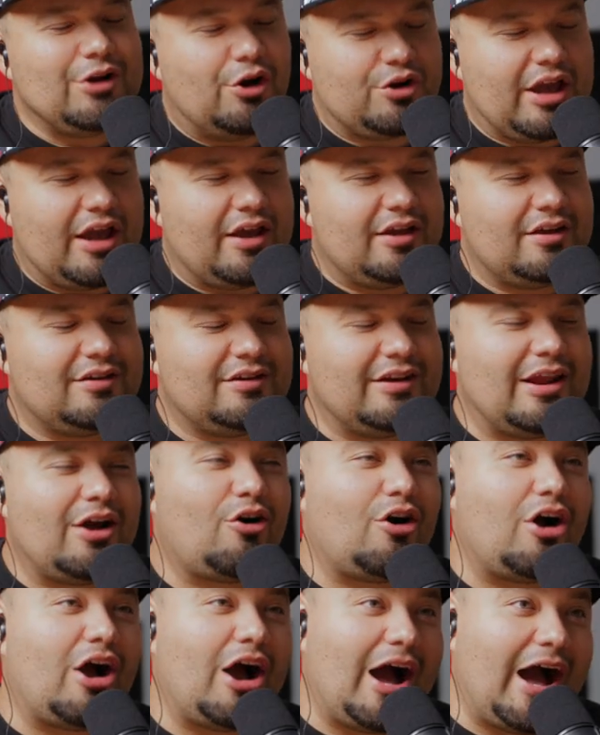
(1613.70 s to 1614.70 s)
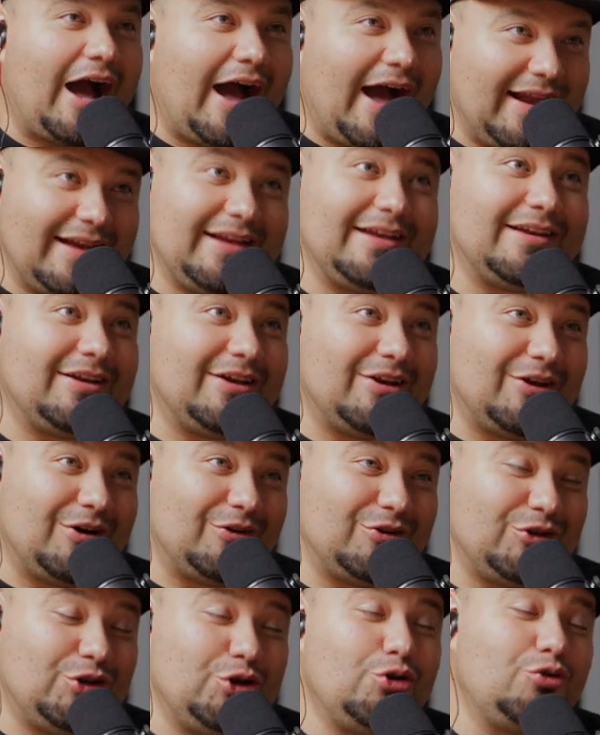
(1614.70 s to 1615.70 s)
Okay, now I didn't
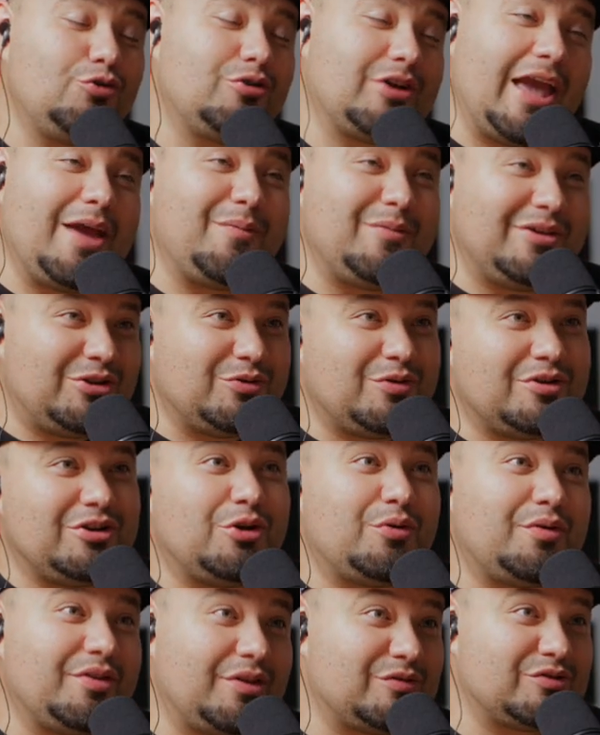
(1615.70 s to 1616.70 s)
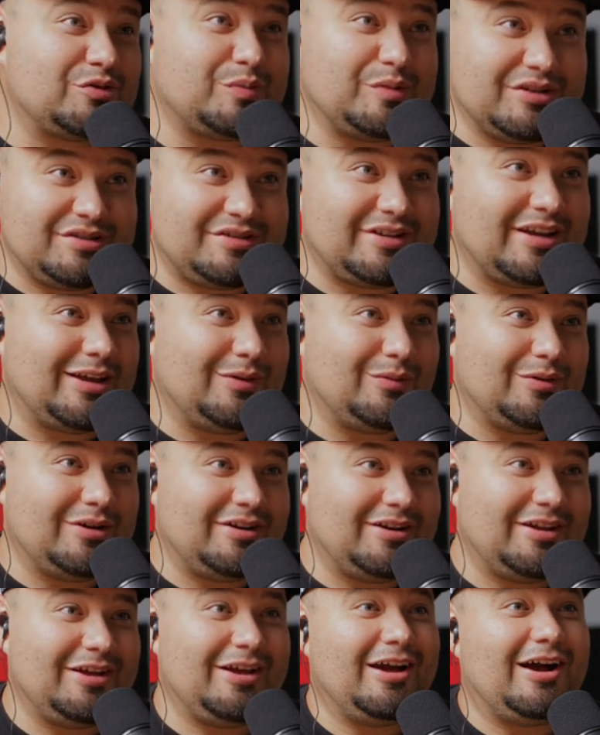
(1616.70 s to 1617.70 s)
know you came into it knowing there was gonna be a second
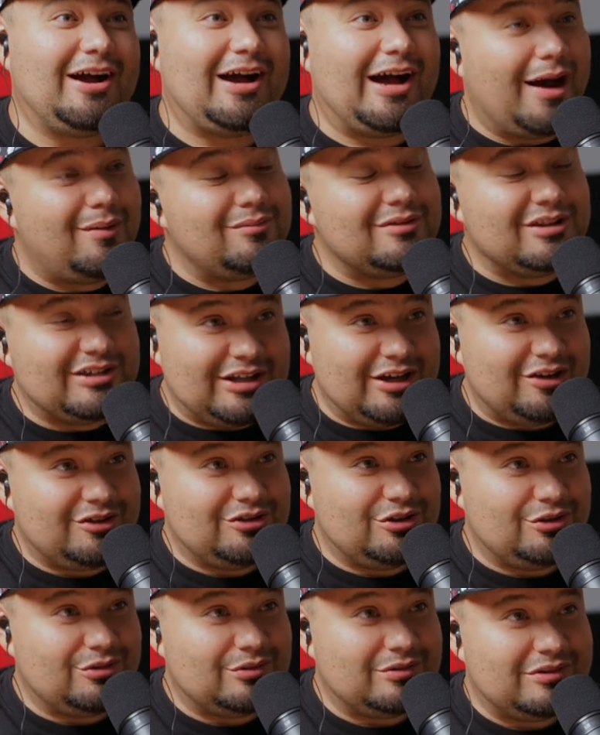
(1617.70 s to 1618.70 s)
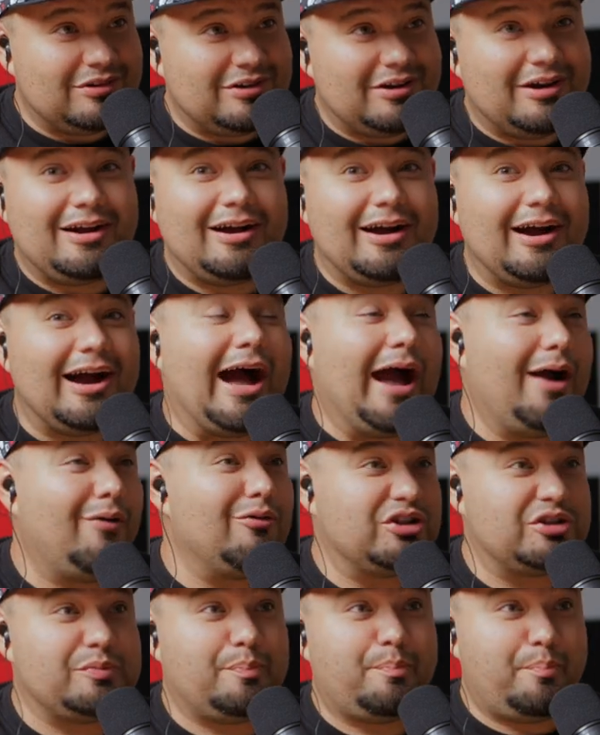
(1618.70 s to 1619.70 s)
one. I'm gonna tell you I
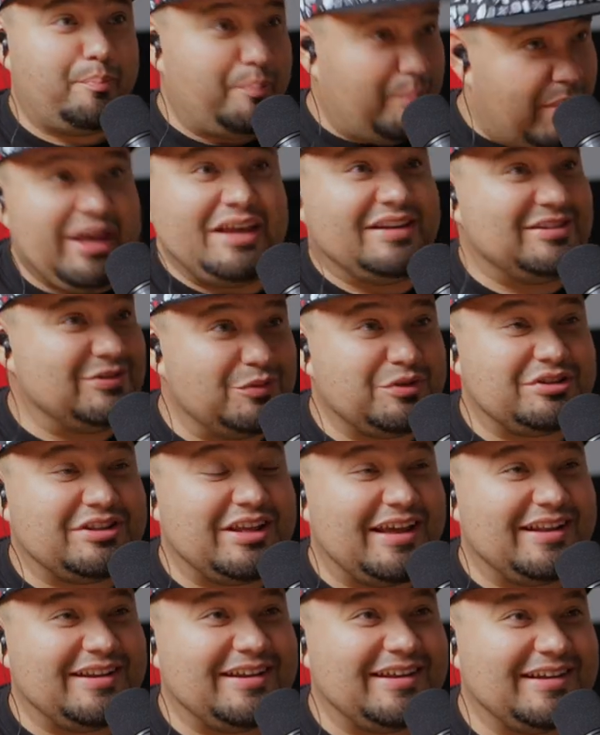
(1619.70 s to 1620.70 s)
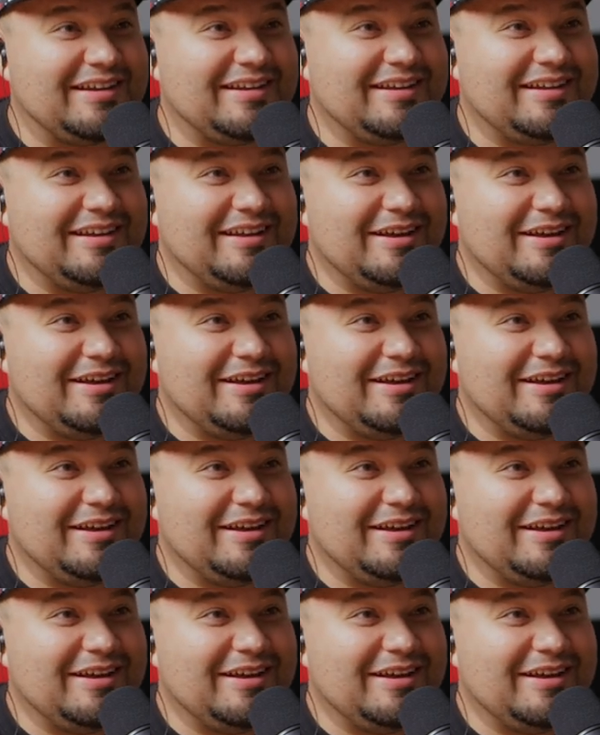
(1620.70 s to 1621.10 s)
was pissed with the ending,